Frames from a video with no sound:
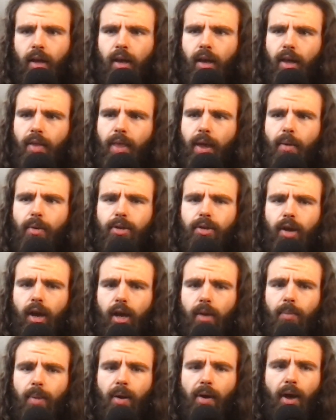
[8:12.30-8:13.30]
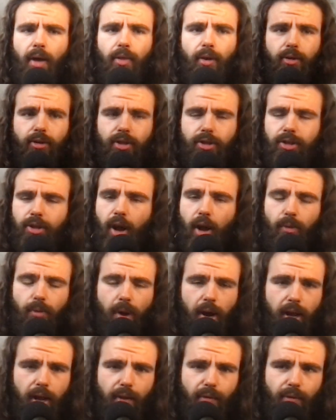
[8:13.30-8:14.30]
And they were talking about how they're just not
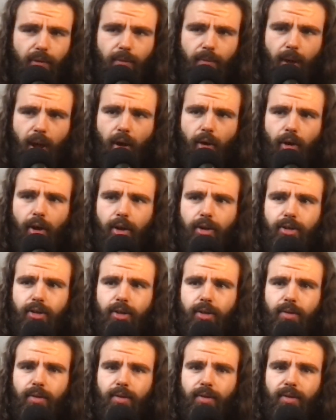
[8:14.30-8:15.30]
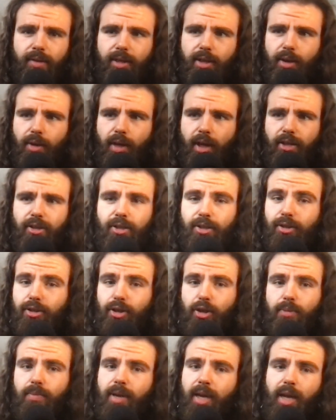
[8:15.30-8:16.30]
ready for marriage and, you know, that's just
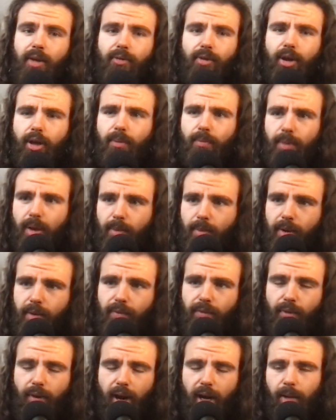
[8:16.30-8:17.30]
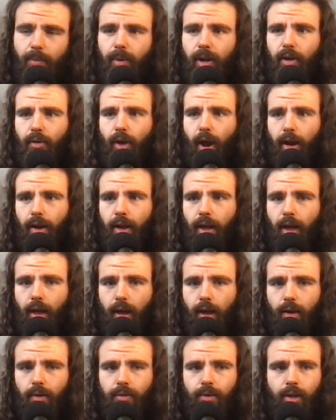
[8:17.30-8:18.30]
too big of a commitment for anybody right
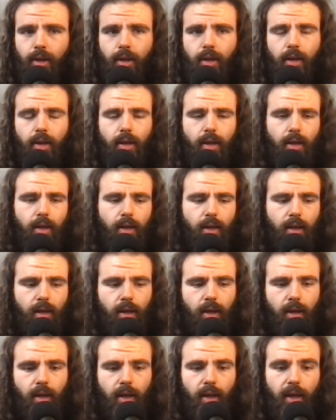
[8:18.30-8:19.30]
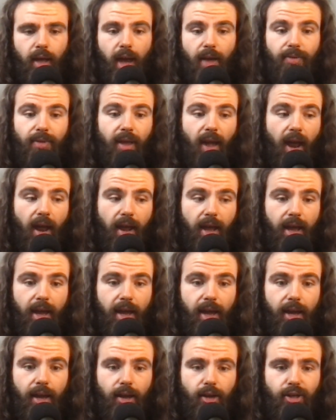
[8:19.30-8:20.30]
now at that
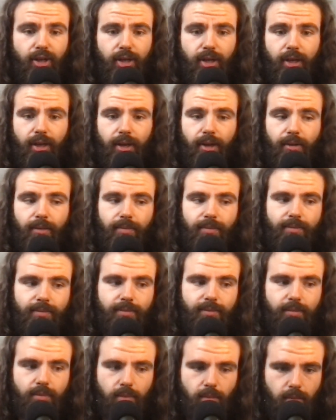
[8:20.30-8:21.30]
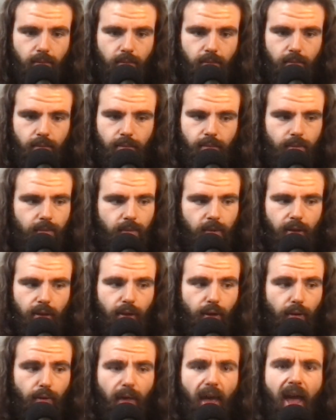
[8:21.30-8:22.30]
age. And,
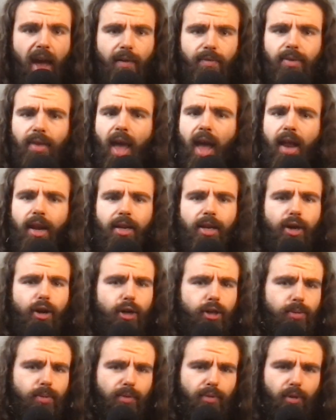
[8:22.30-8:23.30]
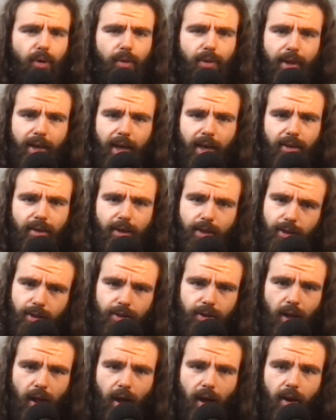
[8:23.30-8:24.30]
you know, they have 10 years before they get to
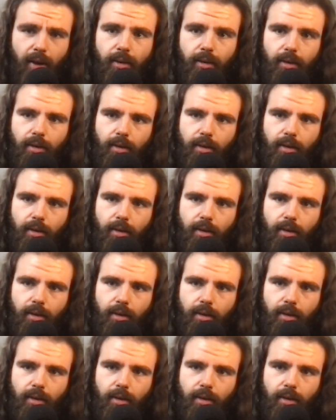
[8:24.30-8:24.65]
decide.